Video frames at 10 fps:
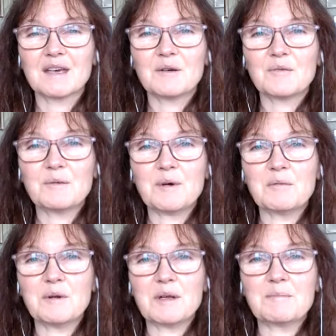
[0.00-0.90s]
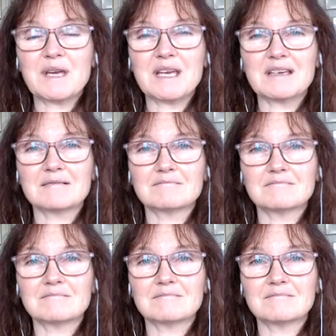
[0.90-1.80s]
We'd probably be
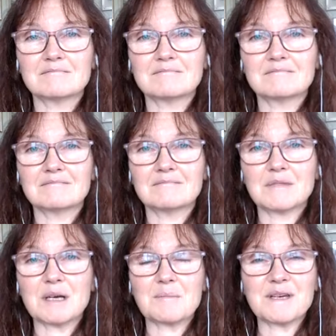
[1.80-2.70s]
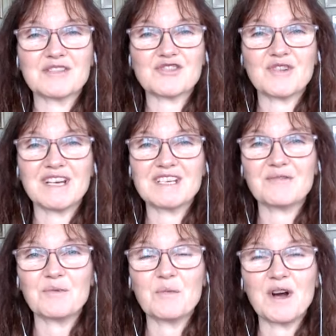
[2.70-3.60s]
a bit strange if
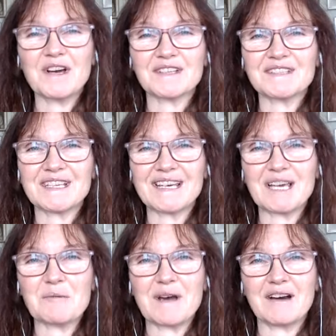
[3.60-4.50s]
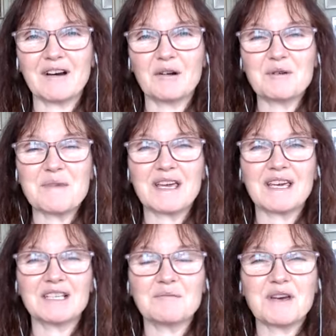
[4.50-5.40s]
we weren't thinking about, are we
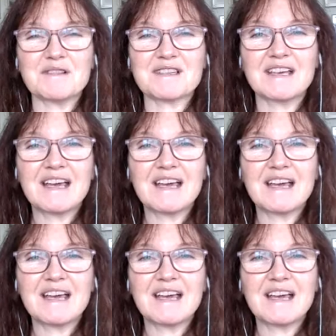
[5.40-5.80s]
making the most